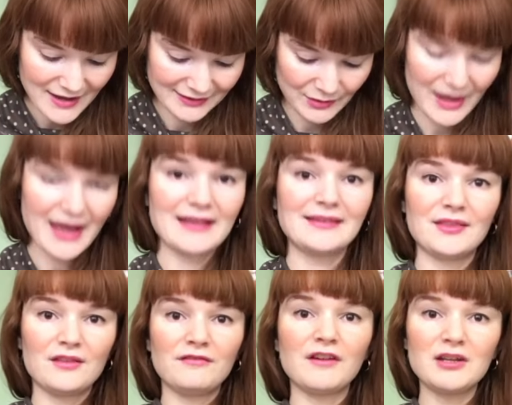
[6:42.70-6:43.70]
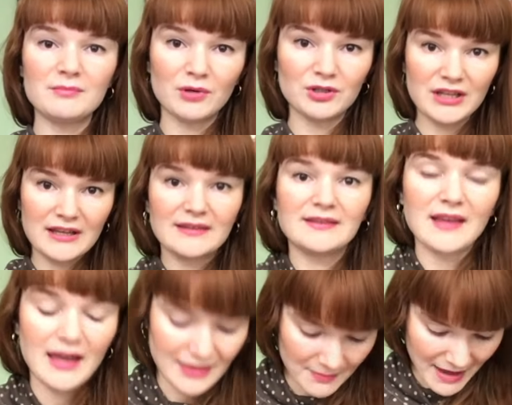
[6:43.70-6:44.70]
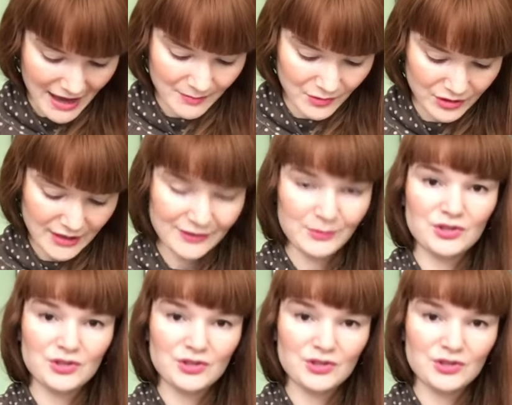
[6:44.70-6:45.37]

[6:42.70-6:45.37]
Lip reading: So it has the front bodice and the back bodice,